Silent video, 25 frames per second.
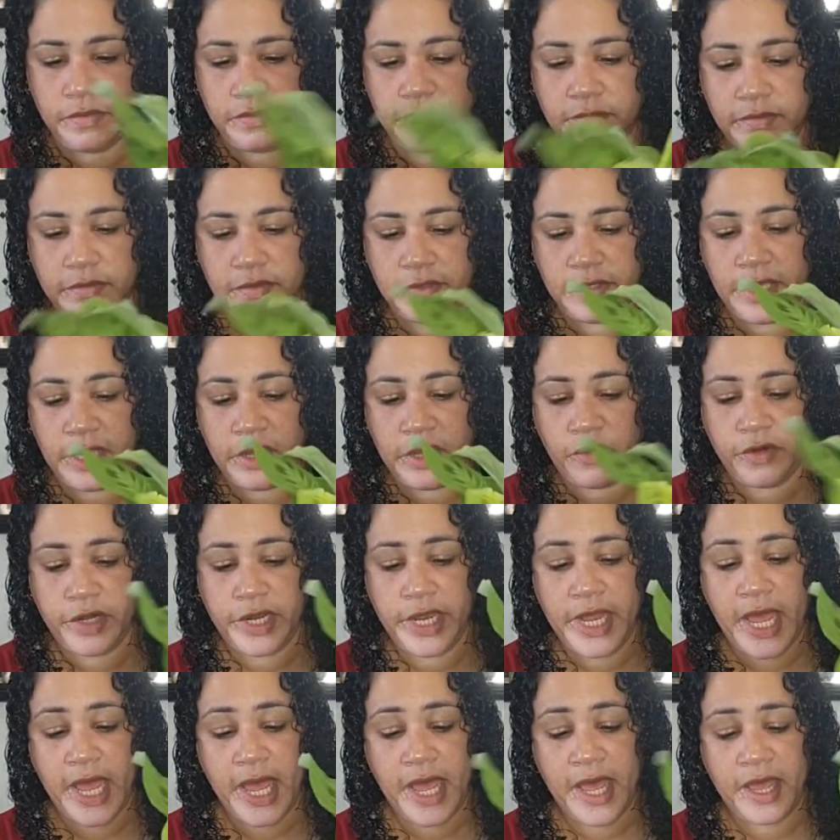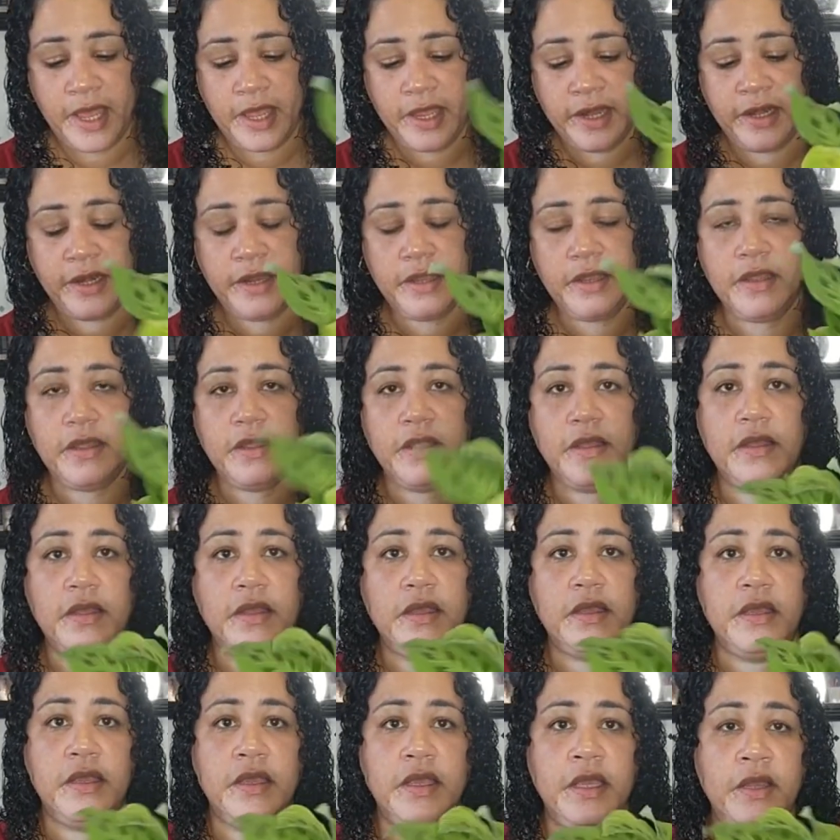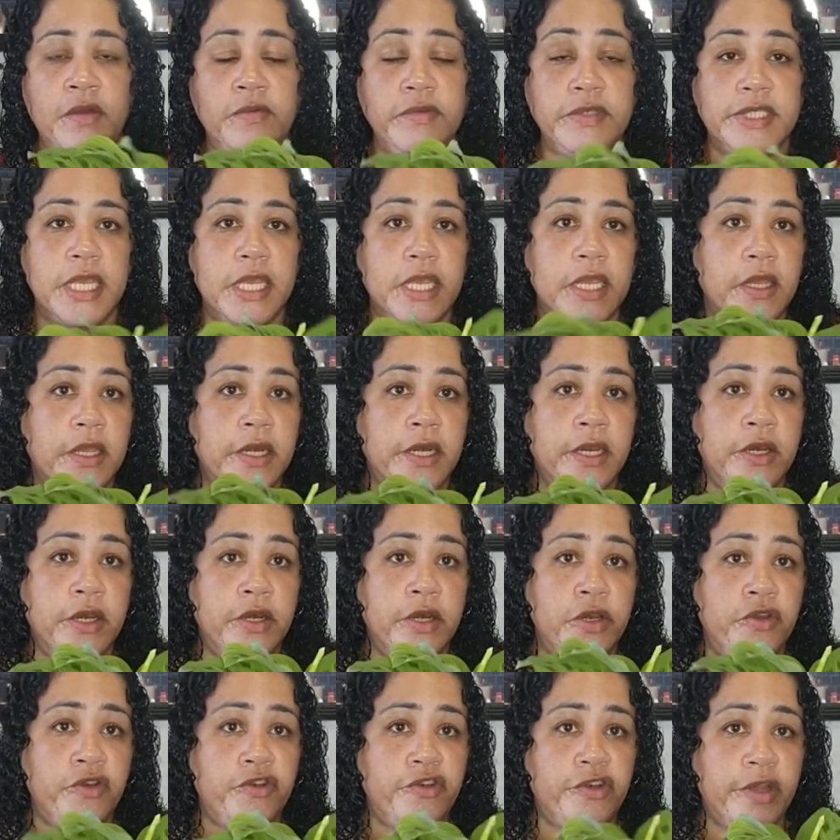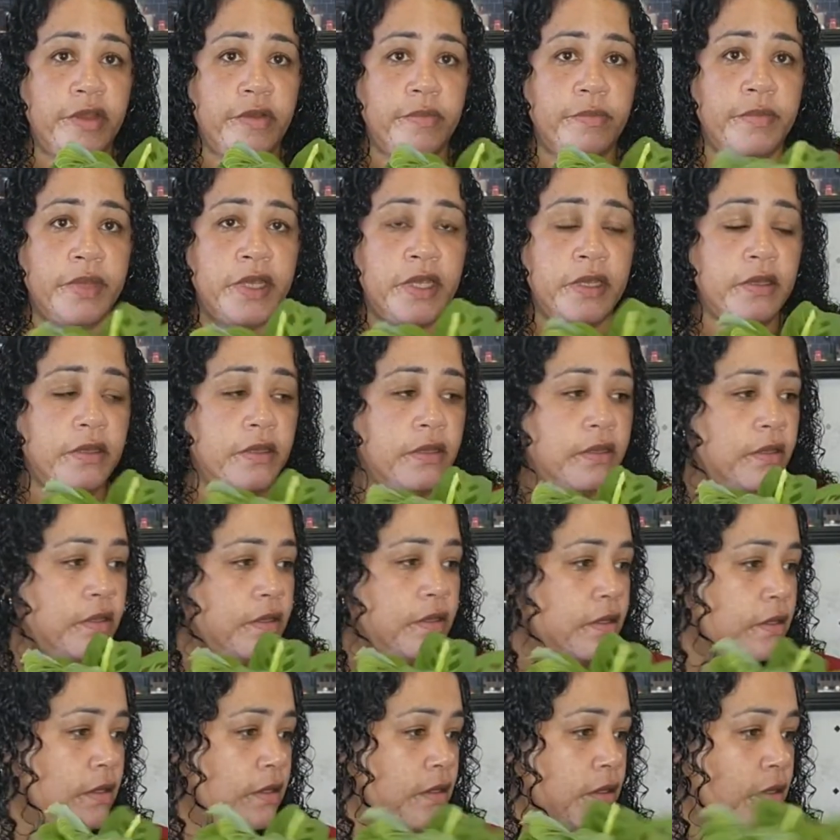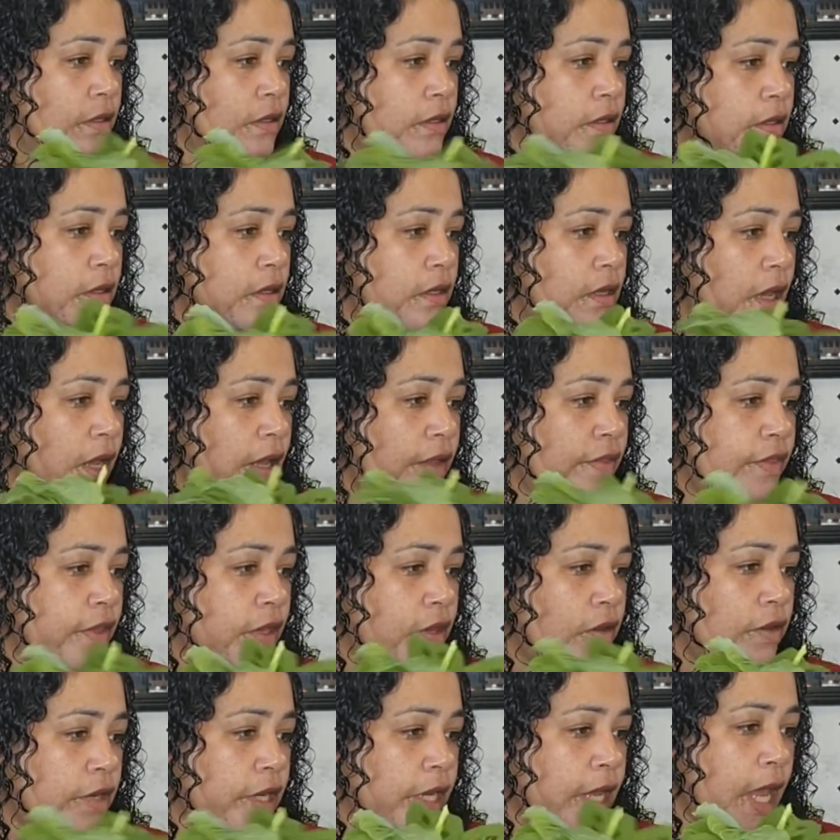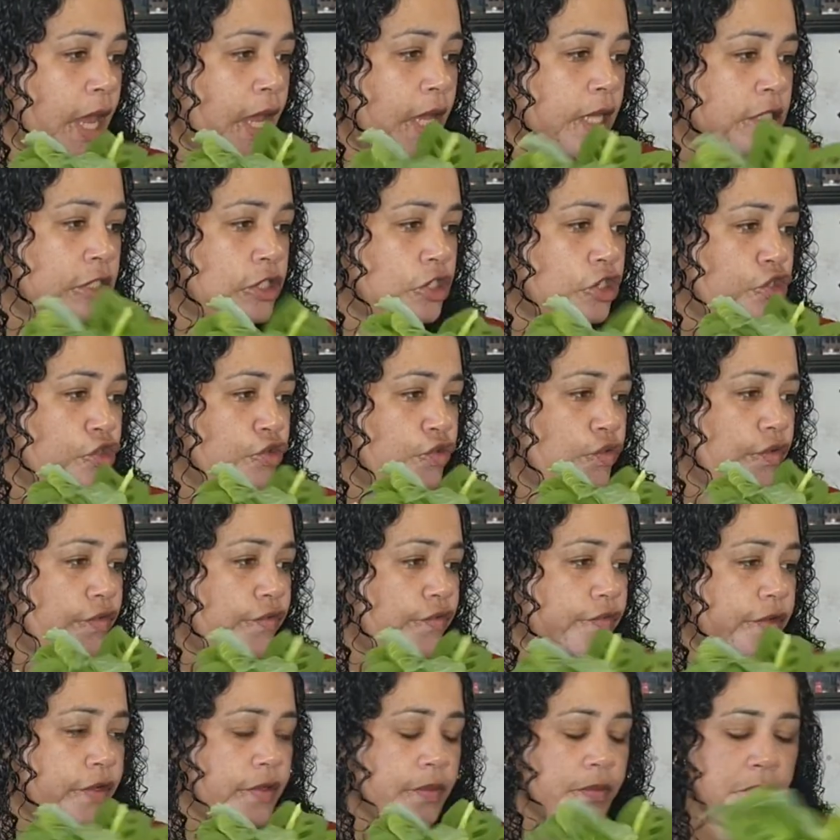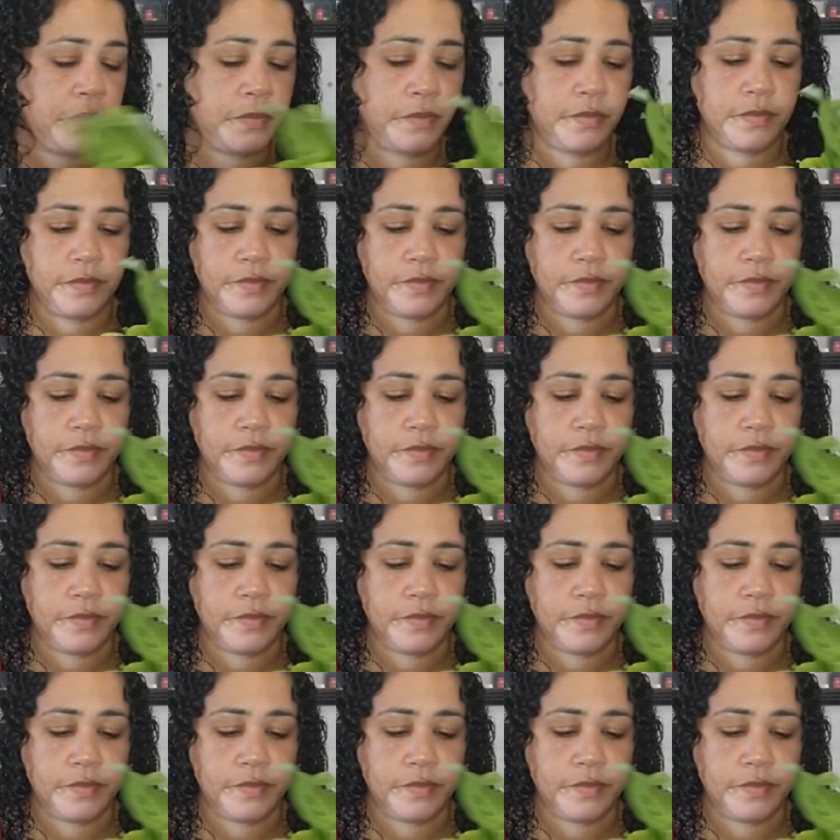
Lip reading: They only had, it was like on a new shipment, and they only had 2 of them.